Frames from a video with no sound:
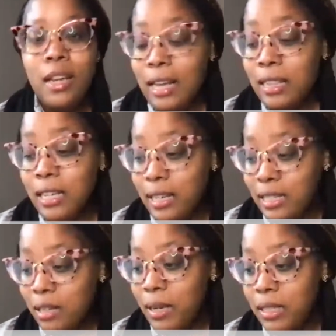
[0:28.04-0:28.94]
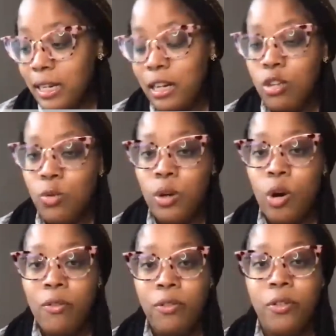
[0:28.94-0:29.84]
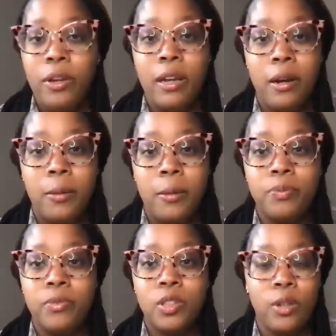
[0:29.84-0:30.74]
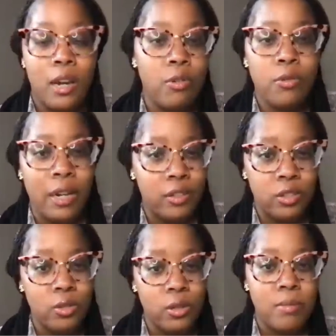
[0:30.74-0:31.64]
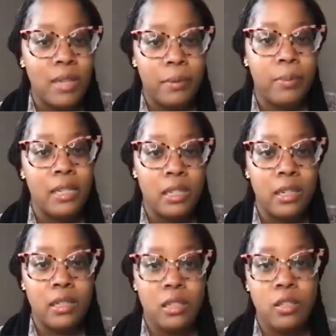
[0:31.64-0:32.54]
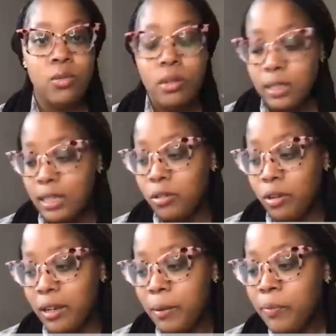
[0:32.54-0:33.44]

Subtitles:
I think that's amazing. And I know you were offering travel vouchers or some type of plane tickets to students. That's great.